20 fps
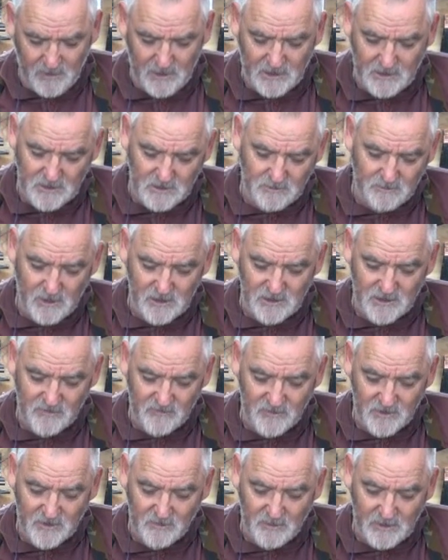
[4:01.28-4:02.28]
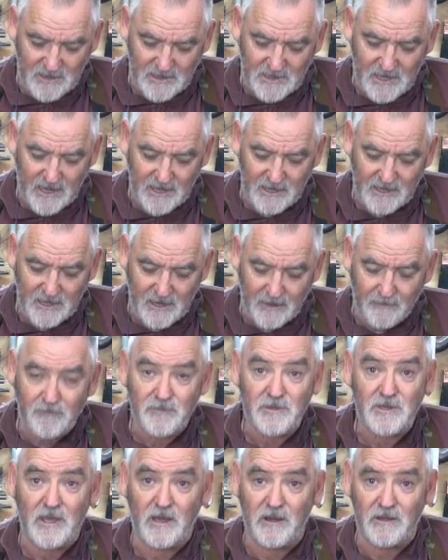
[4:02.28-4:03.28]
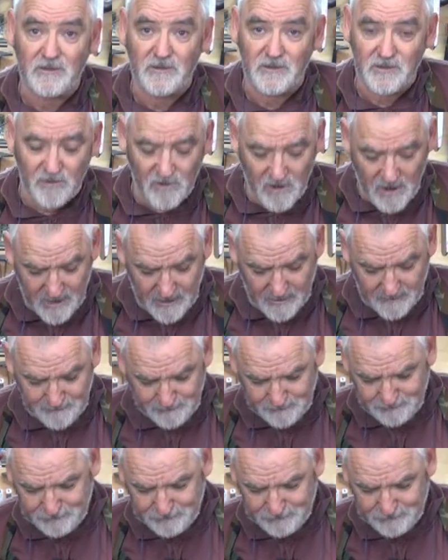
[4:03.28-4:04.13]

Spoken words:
because most of it's been taken up to go in the grain.